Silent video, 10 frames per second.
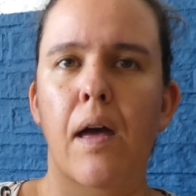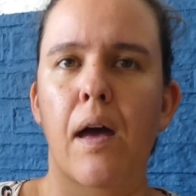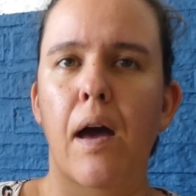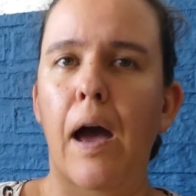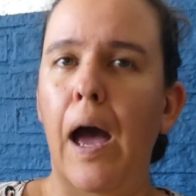
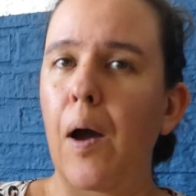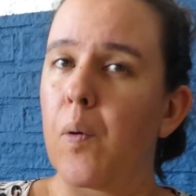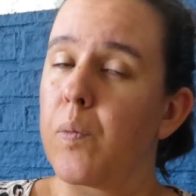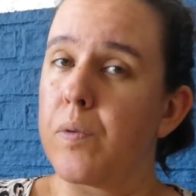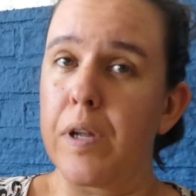
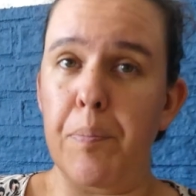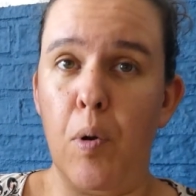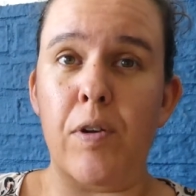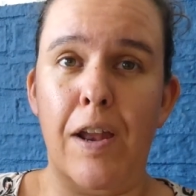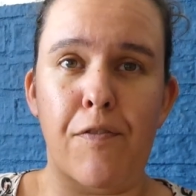how they
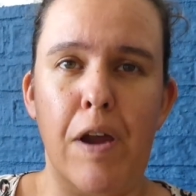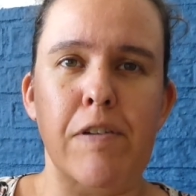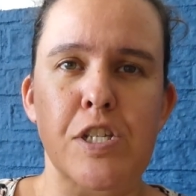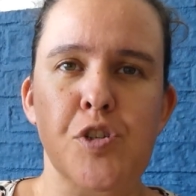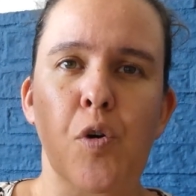both had
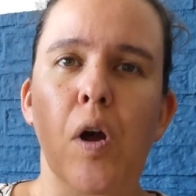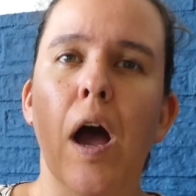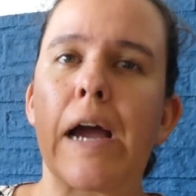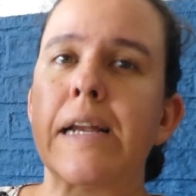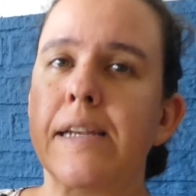very strong
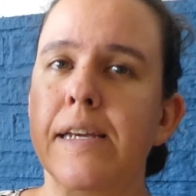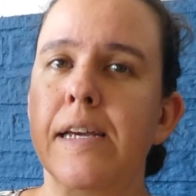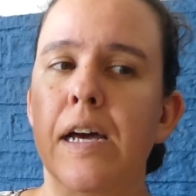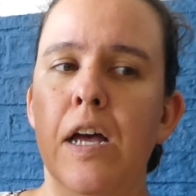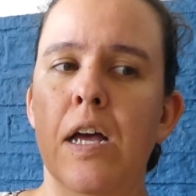
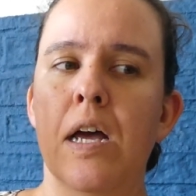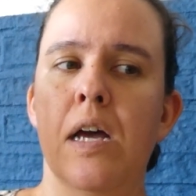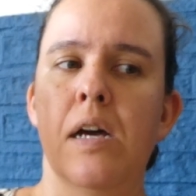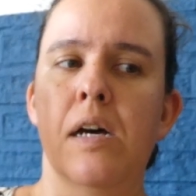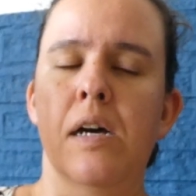
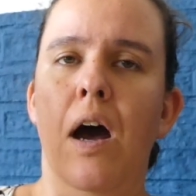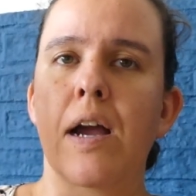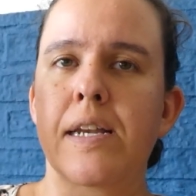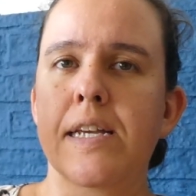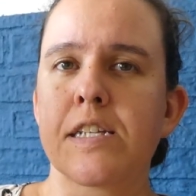
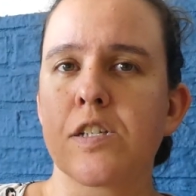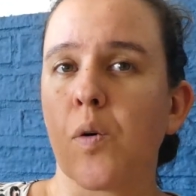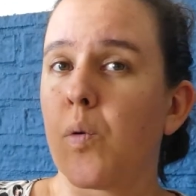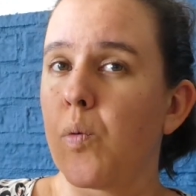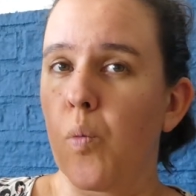ideas
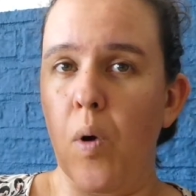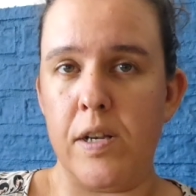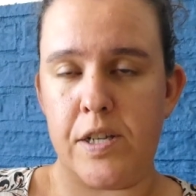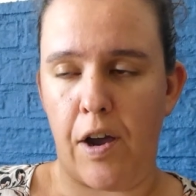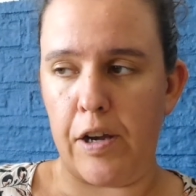on
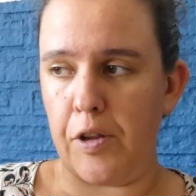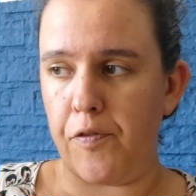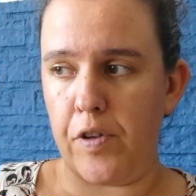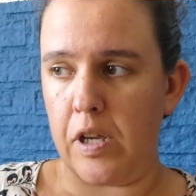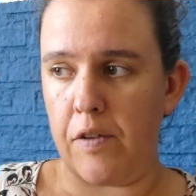what kind
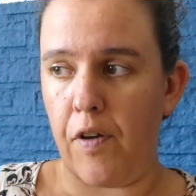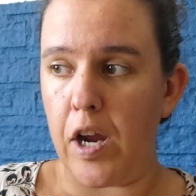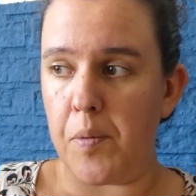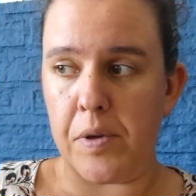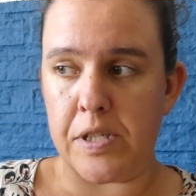of
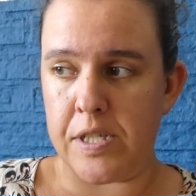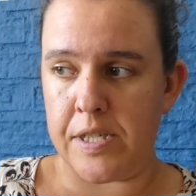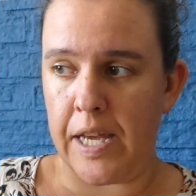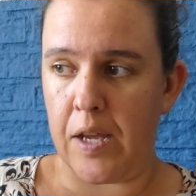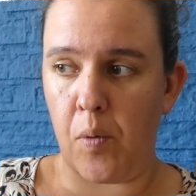environment
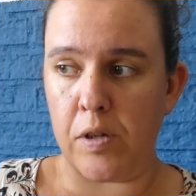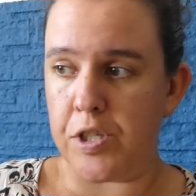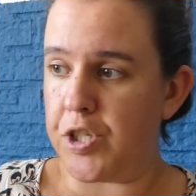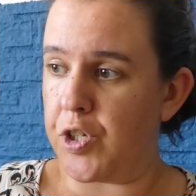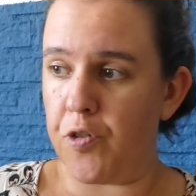they
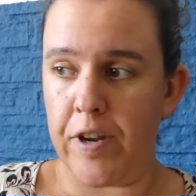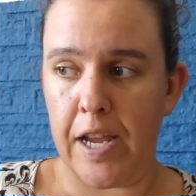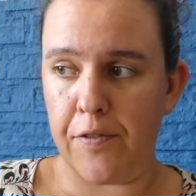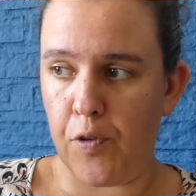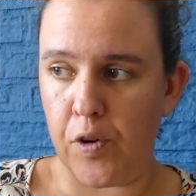wanted to
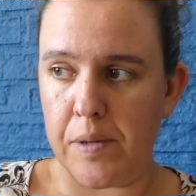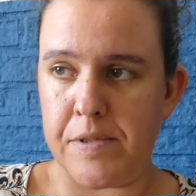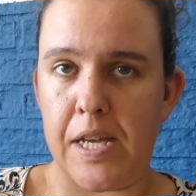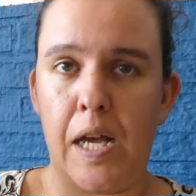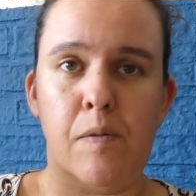create for
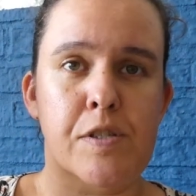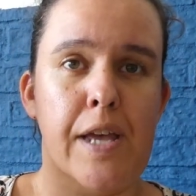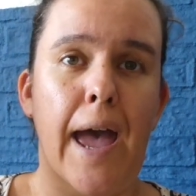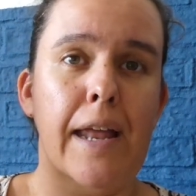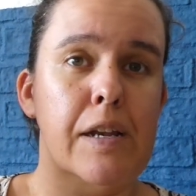themselves
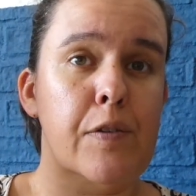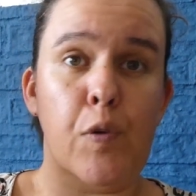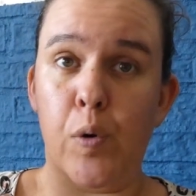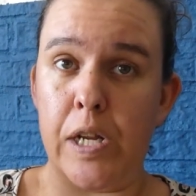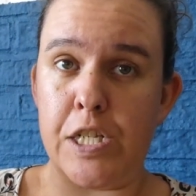and
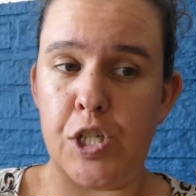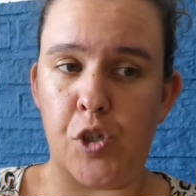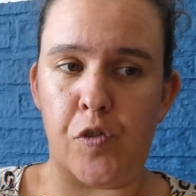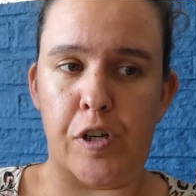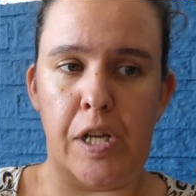for their
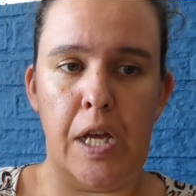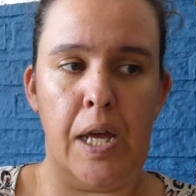children,